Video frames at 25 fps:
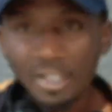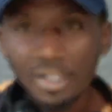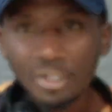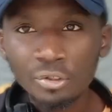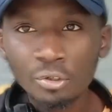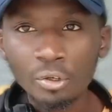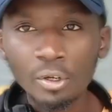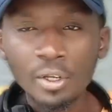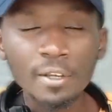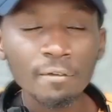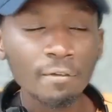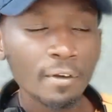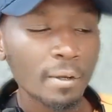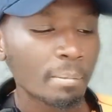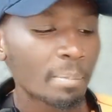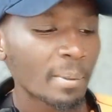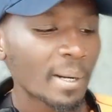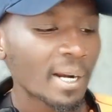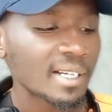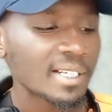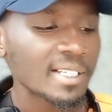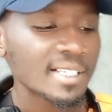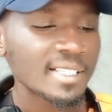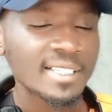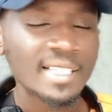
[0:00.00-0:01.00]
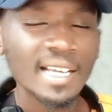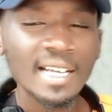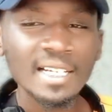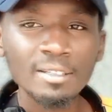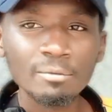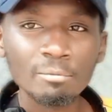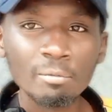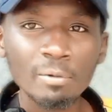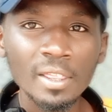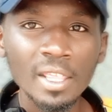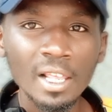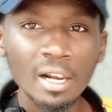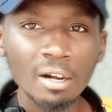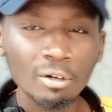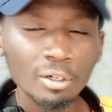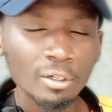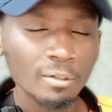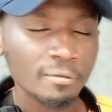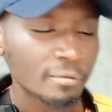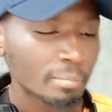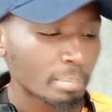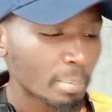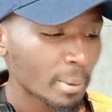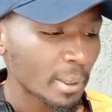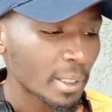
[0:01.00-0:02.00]
So if I practice that with a lot
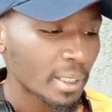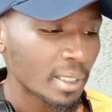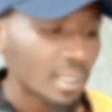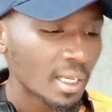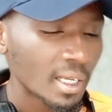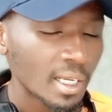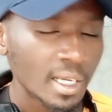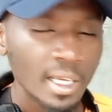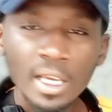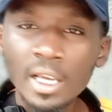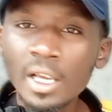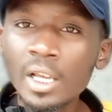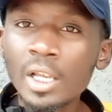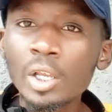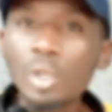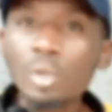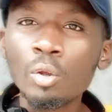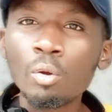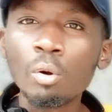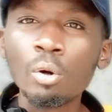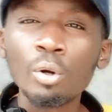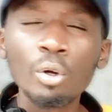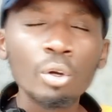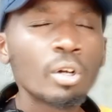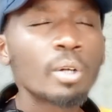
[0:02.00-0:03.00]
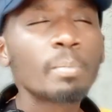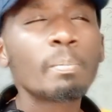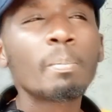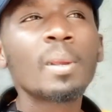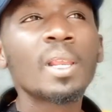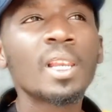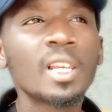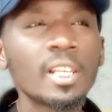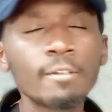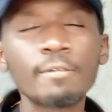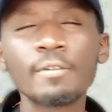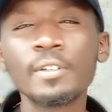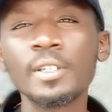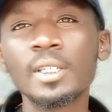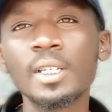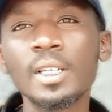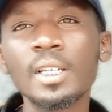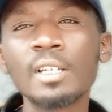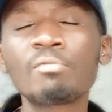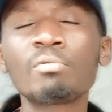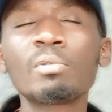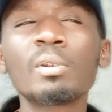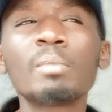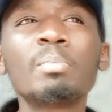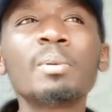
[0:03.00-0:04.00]
of speed, you will not believe it.
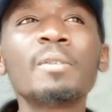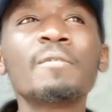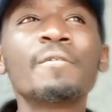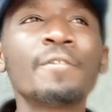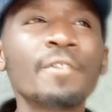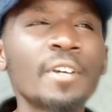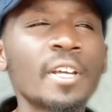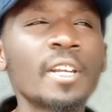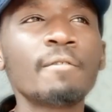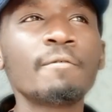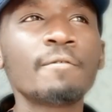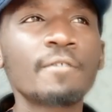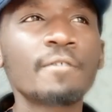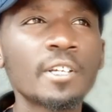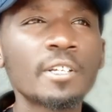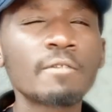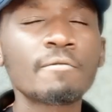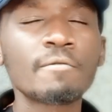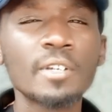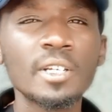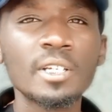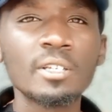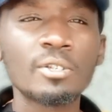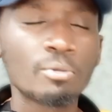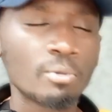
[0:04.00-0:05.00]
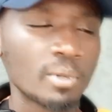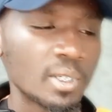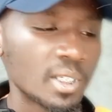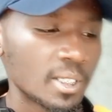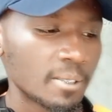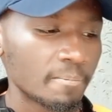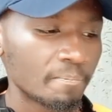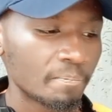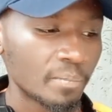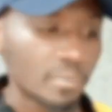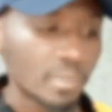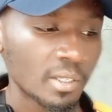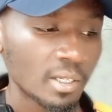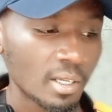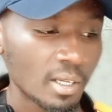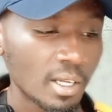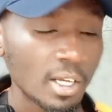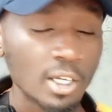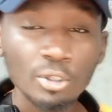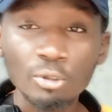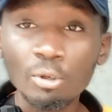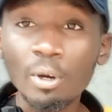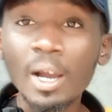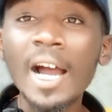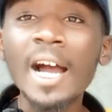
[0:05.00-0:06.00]
It will be very, very, very sweet.
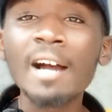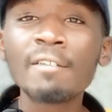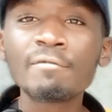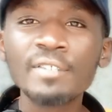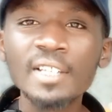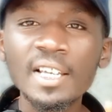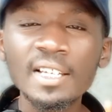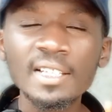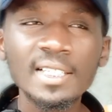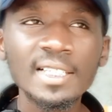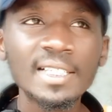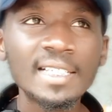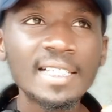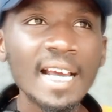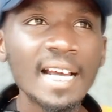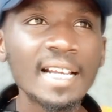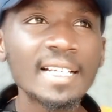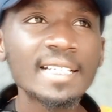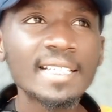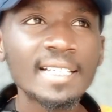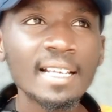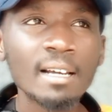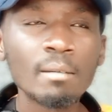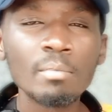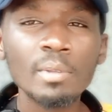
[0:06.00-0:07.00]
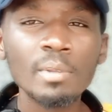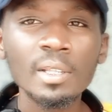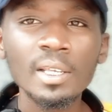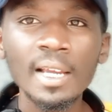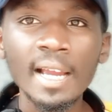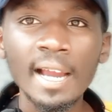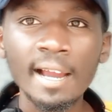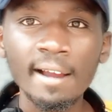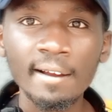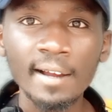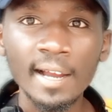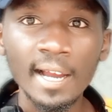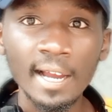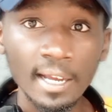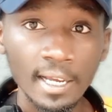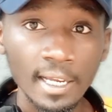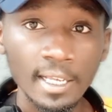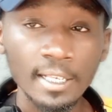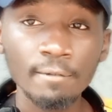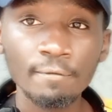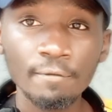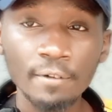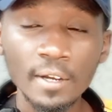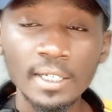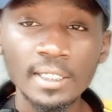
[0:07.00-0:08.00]
So I've just done something.
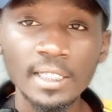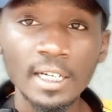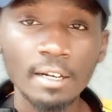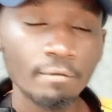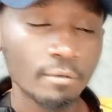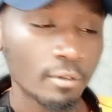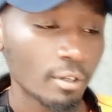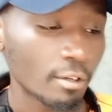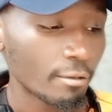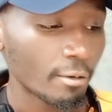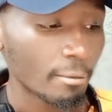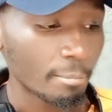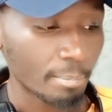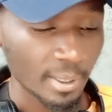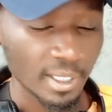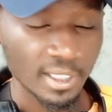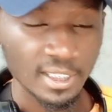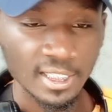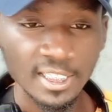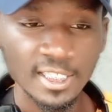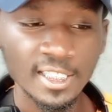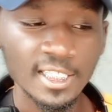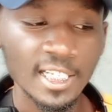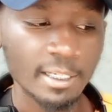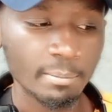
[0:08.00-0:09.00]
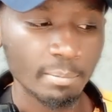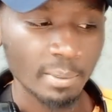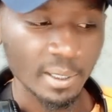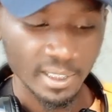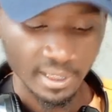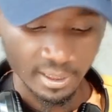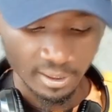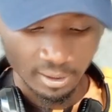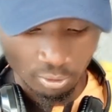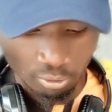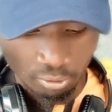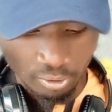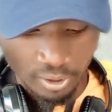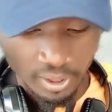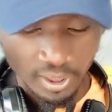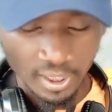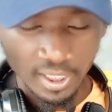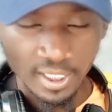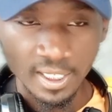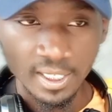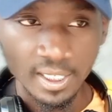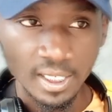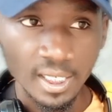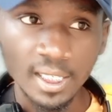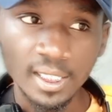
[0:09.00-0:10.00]
In fact, I've never practiced that pattern going
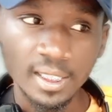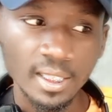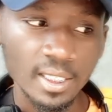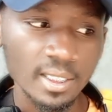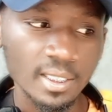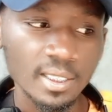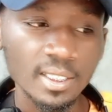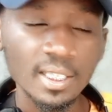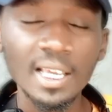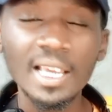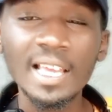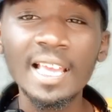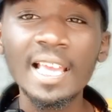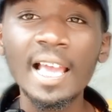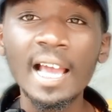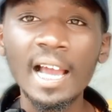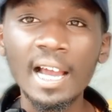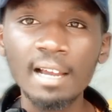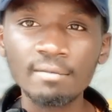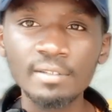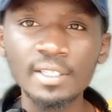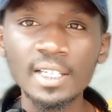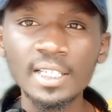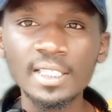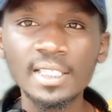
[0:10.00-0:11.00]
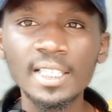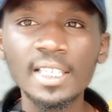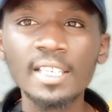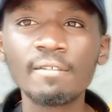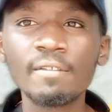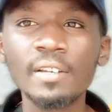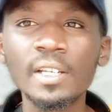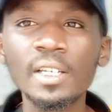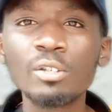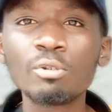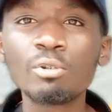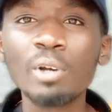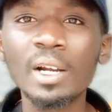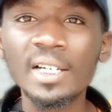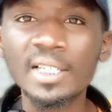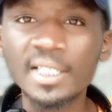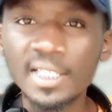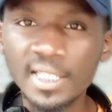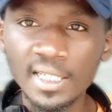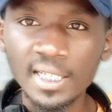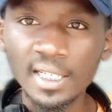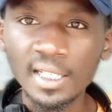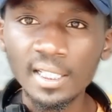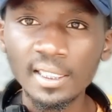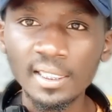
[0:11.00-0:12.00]
like this. I've just given you a
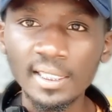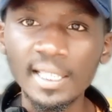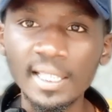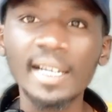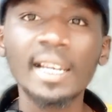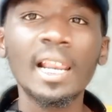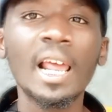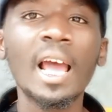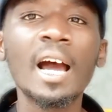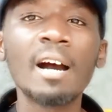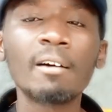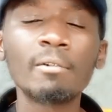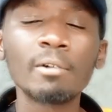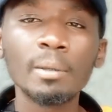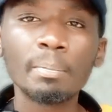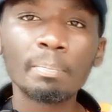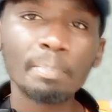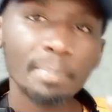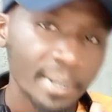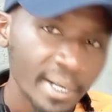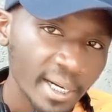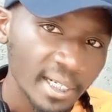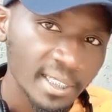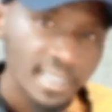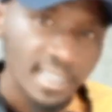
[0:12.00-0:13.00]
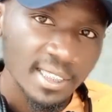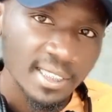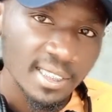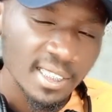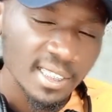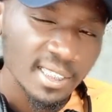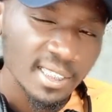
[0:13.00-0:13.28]
trick that I will practice